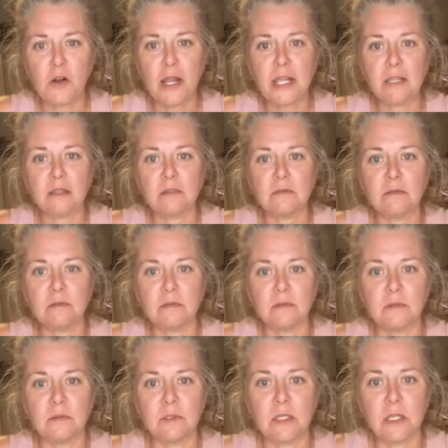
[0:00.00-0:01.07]
All right.
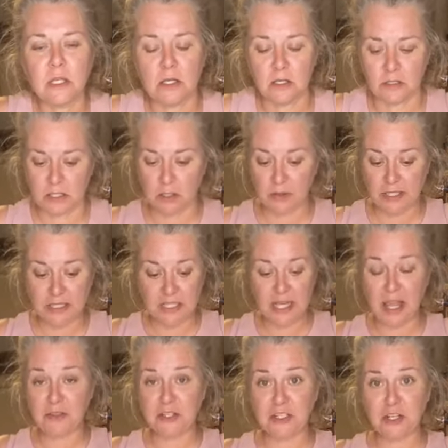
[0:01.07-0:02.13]
So let's
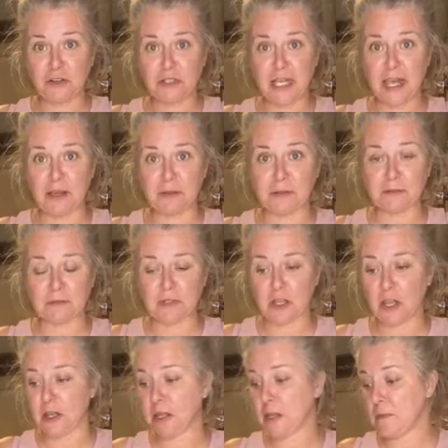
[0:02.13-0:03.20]
see how this turns out.
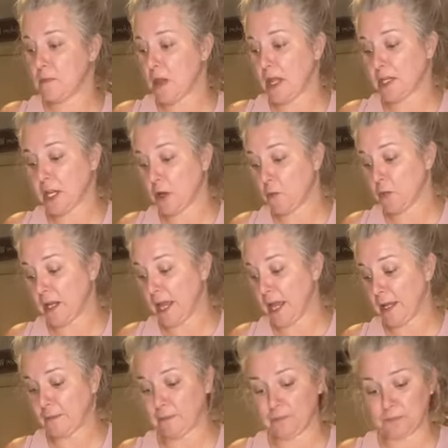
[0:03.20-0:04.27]
Um, I know we
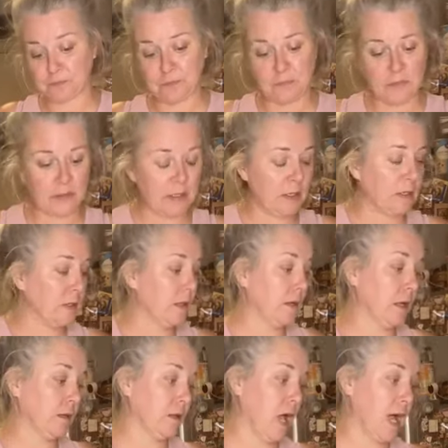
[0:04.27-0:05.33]
got
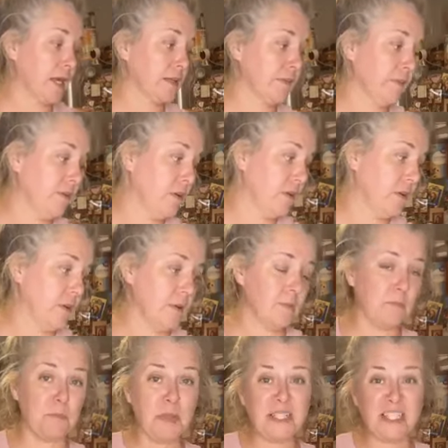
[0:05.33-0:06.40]
a lot of
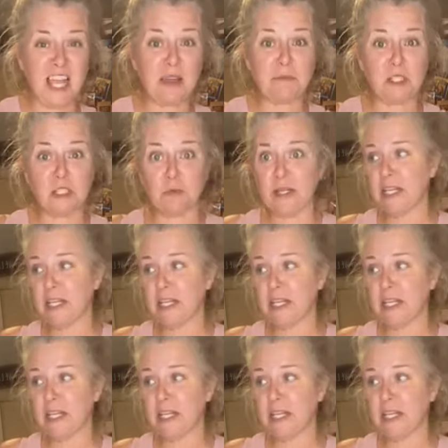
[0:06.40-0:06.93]
big time